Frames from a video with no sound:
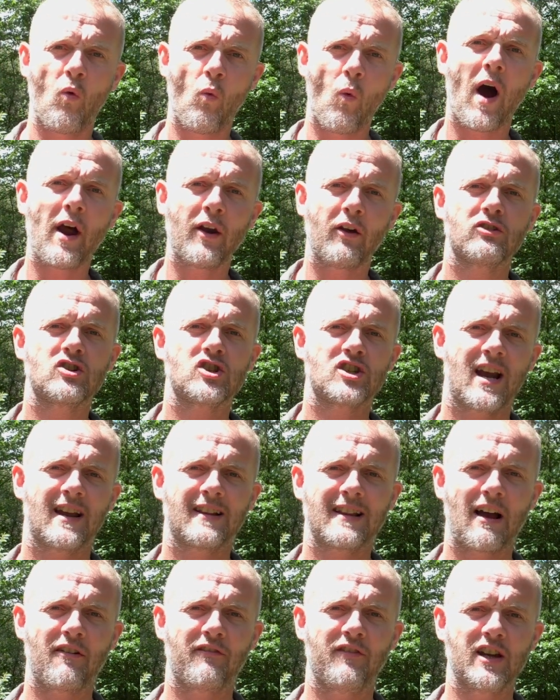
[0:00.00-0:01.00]
Why not
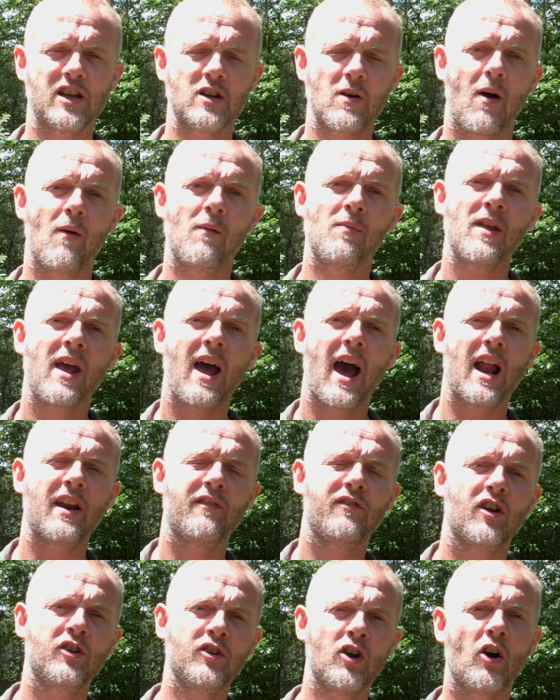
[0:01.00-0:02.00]
check that video out? And
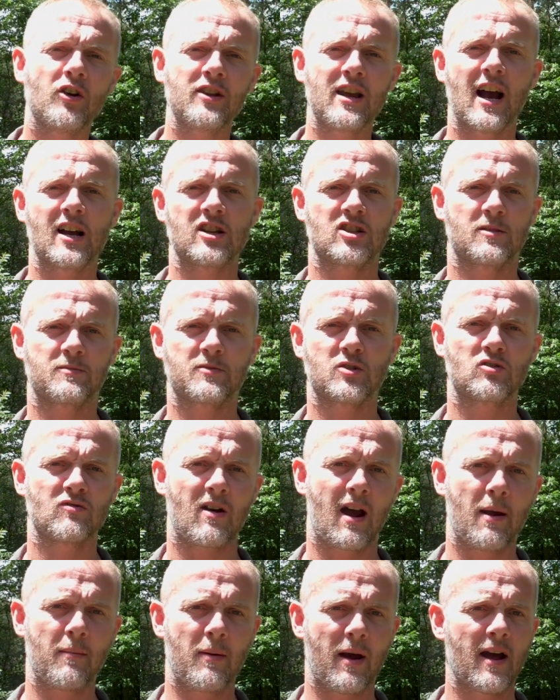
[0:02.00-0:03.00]
if you're not yet a
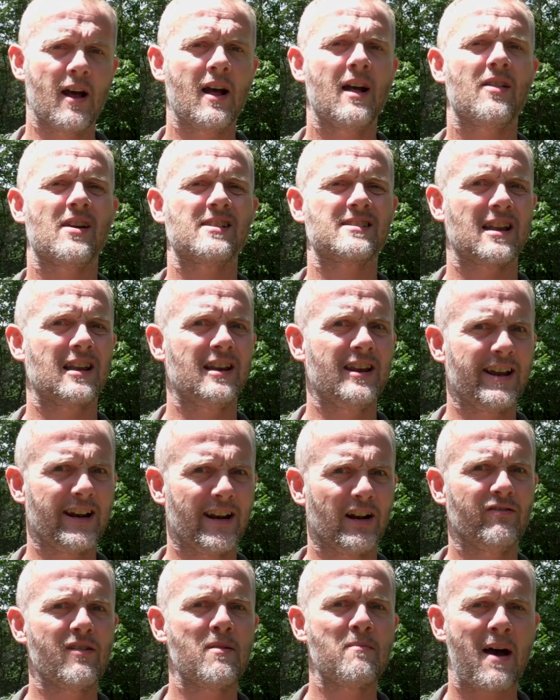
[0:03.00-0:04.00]
subscriber, there's a
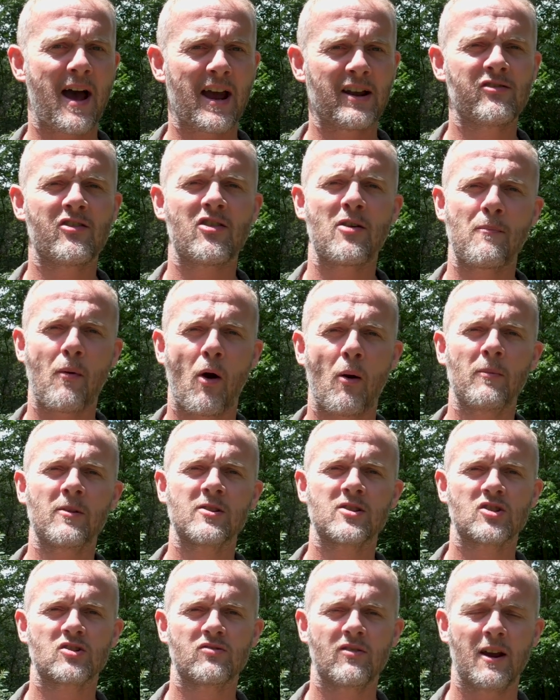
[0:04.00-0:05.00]
little reminder at the bottom of
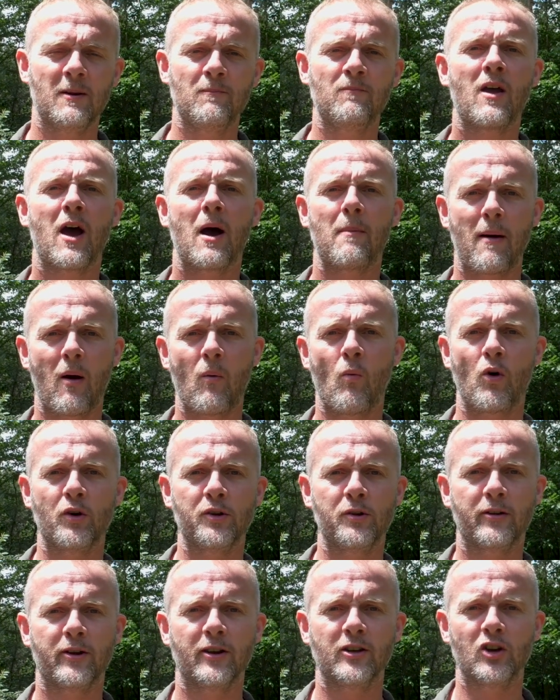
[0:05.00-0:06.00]
the screen about
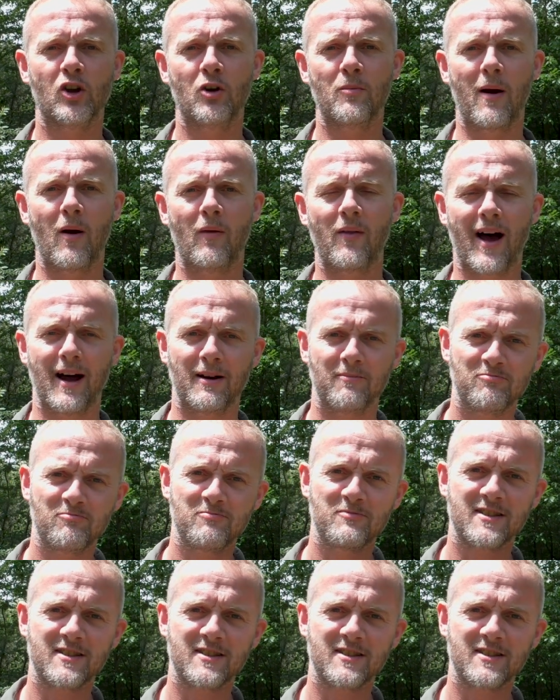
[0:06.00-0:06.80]
what you can do about that.